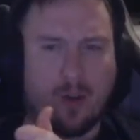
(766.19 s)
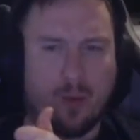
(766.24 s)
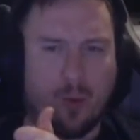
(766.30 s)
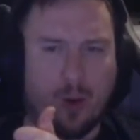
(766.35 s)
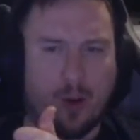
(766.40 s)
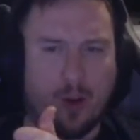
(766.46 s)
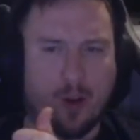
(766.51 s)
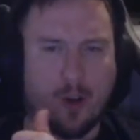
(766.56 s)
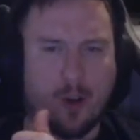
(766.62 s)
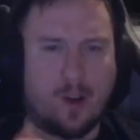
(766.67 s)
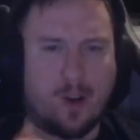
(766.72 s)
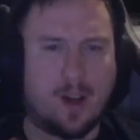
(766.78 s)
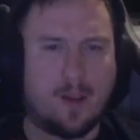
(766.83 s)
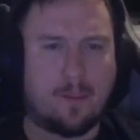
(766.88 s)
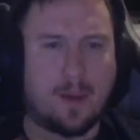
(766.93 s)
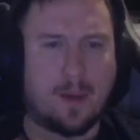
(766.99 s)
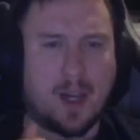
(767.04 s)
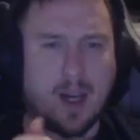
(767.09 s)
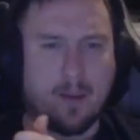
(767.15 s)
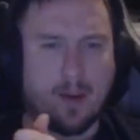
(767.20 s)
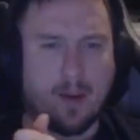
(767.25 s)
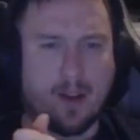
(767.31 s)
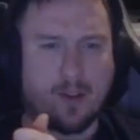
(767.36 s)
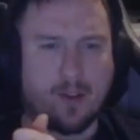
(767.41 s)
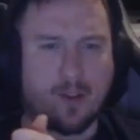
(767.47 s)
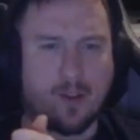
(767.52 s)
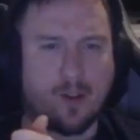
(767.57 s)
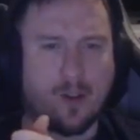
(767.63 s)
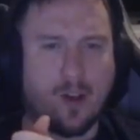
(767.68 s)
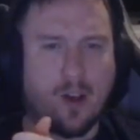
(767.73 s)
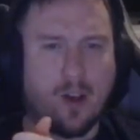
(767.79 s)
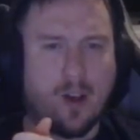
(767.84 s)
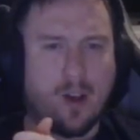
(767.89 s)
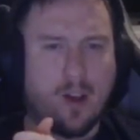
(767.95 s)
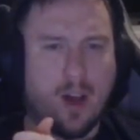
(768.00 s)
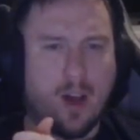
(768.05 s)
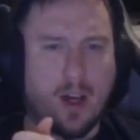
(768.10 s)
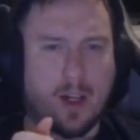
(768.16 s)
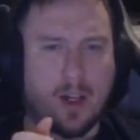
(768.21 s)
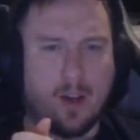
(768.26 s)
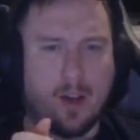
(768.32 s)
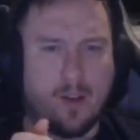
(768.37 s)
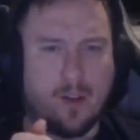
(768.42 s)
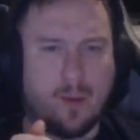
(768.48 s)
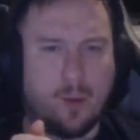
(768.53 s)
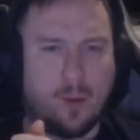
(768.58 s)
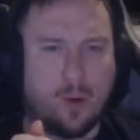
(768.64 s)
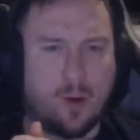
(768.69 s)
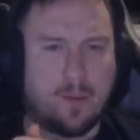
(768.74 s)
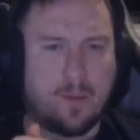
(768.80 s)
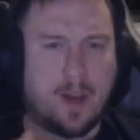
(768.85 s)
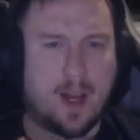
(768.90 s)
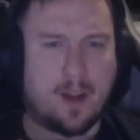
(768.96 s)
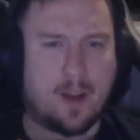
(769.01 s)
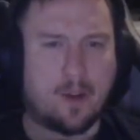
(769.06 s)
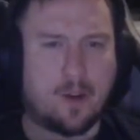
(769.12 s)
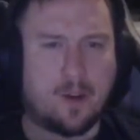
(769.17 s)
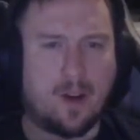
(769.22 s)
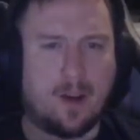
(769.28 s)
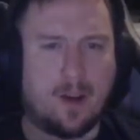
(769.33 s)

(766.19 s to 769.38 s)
Warrior, and BM Hunter. I killed the War Banner.